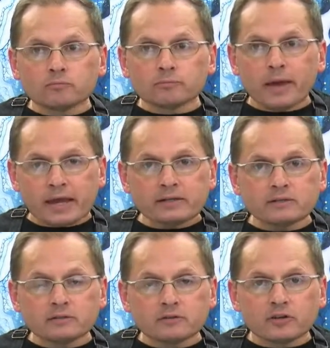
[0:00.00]
paint
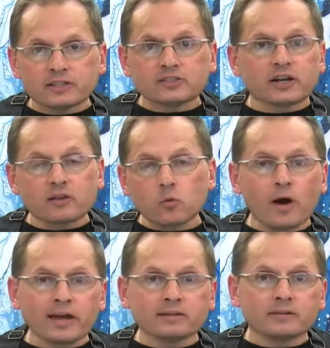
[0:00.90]
instead of the
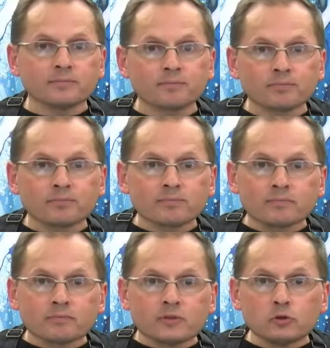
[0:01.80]
white.
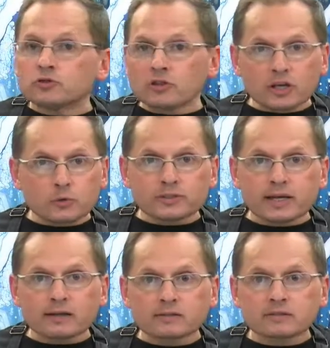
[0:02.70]
Use the
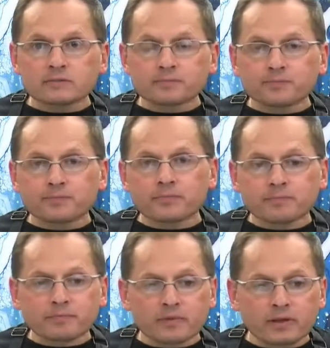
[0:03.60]
Liquitex.
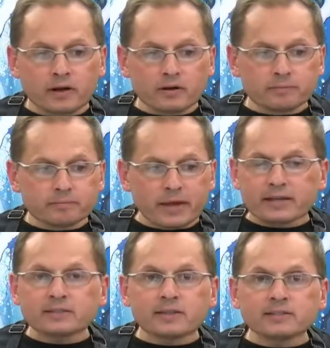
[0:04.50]
Make
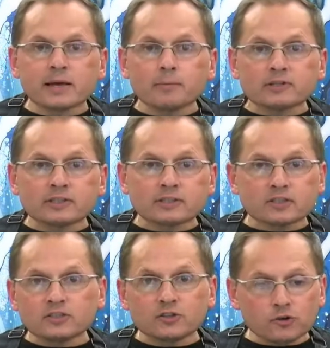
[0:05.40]
it to the same
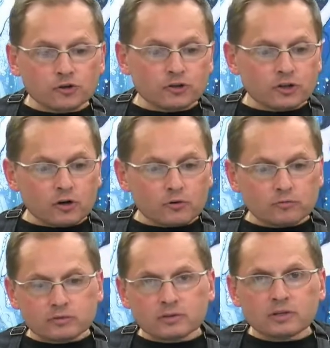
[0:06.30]
consistency, you're good to go.
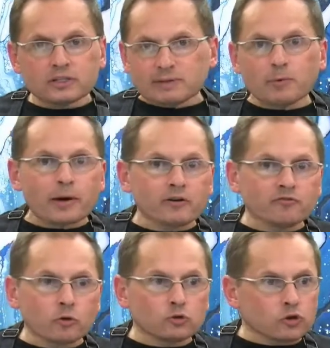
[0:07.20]
Same amount of
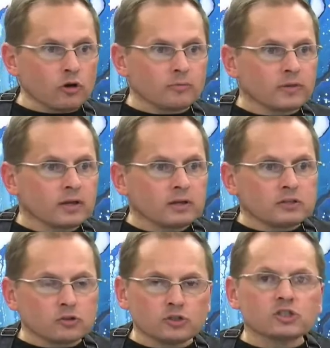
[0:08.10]
Floetrol.
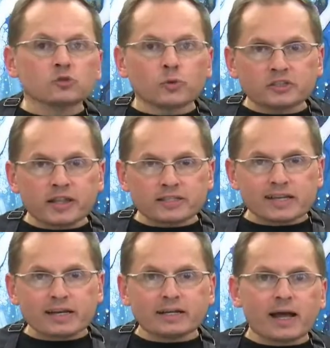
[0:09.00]
So just switch that
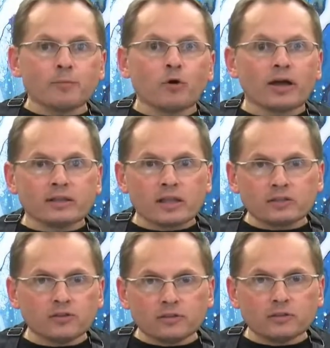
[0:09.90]
satin enamel and
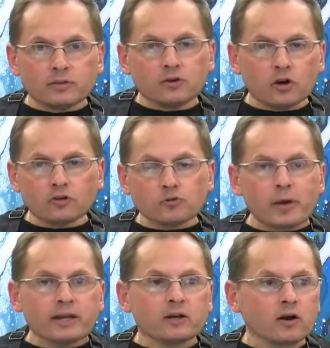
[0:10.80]
then your other
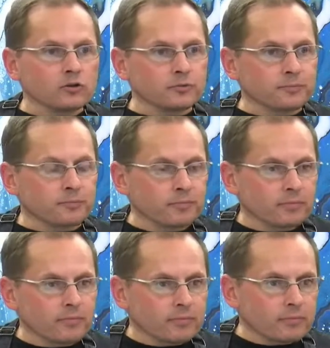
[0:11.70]
paint color.
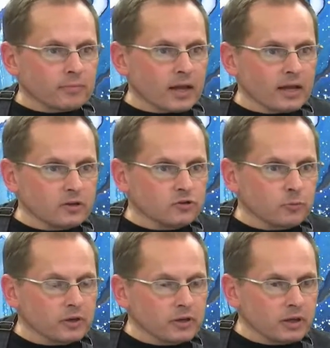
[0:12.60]
And you
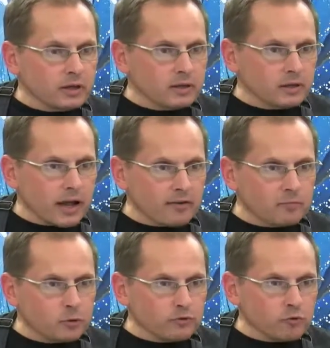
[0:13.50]
should have
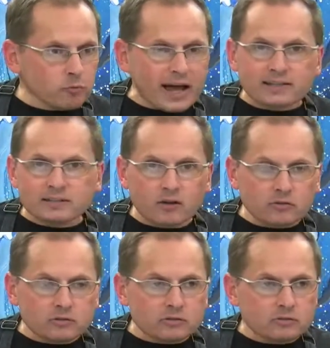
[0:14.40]
beautiful black
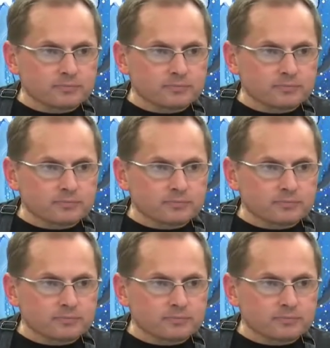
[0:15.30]
cells.